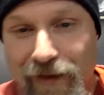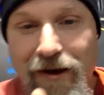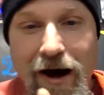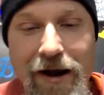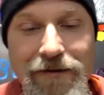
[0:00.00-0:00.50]

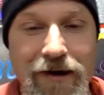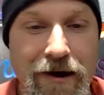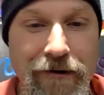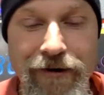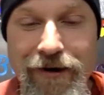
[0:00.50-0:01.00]
Got it,
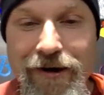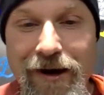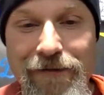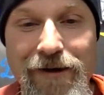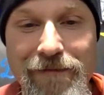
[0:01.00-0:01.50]
Dale. You need
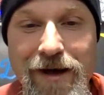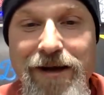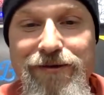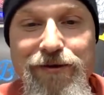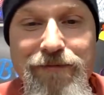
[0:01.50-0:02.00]
anything,
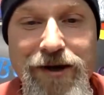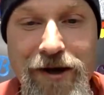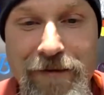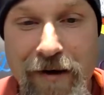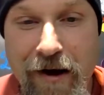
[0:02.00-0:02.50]
man, shoot me an
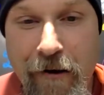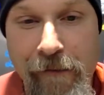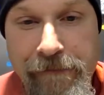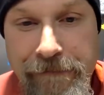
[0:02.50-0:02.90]
email.